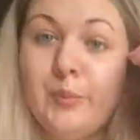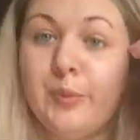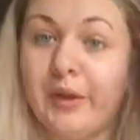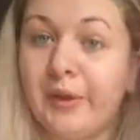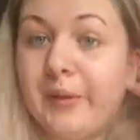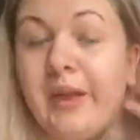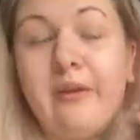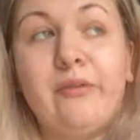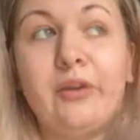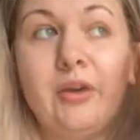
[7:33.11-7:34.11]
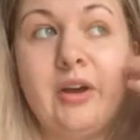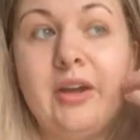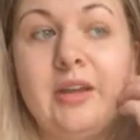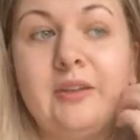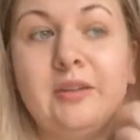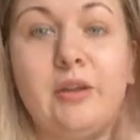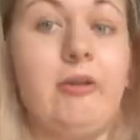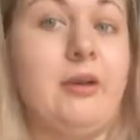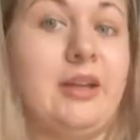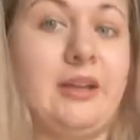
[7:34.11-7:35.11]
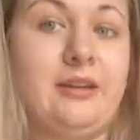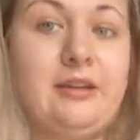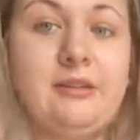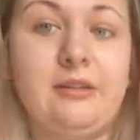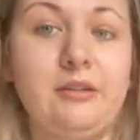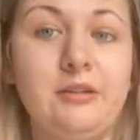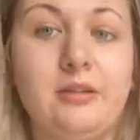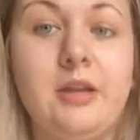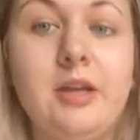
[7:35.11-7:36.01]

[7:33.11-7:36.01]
but if you guys know any decent